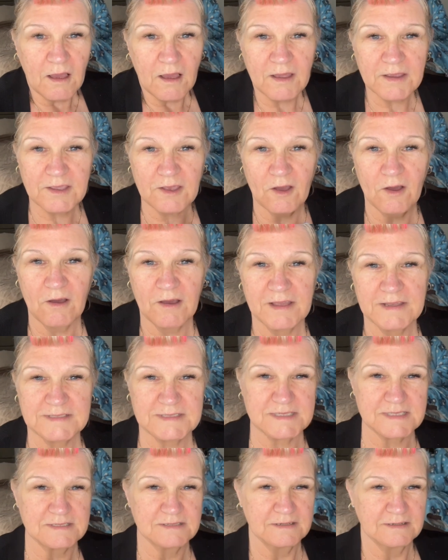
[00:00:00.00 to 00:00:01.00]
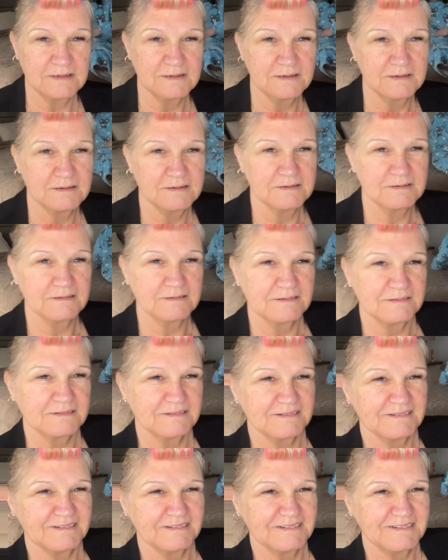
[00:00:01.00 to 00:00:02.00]
Hi guys.
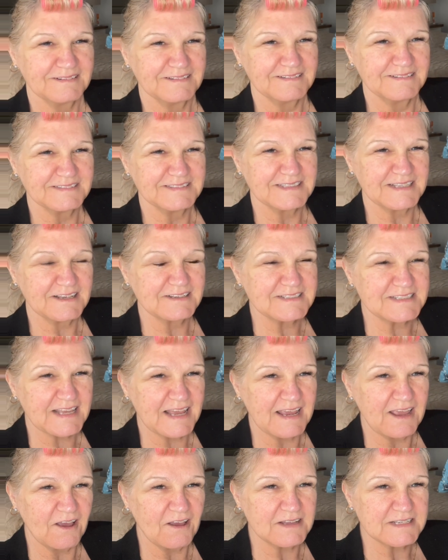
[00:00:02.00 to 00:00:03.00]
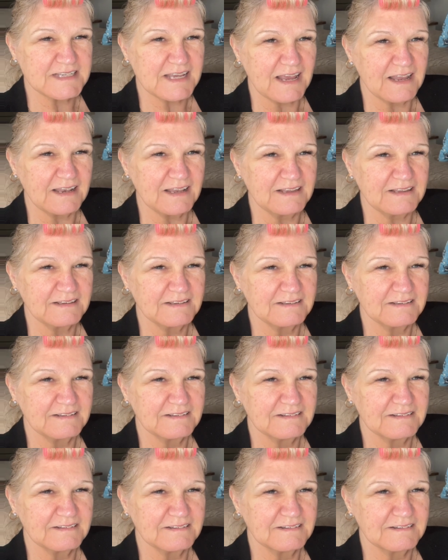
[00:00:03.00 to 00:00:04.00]
So and say hi, Taylor.
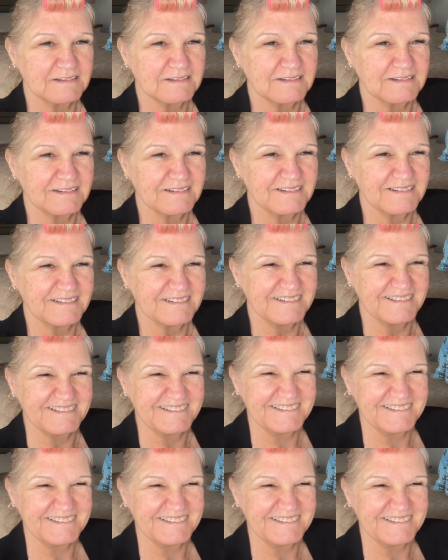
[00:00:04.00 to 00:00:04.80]
Hi.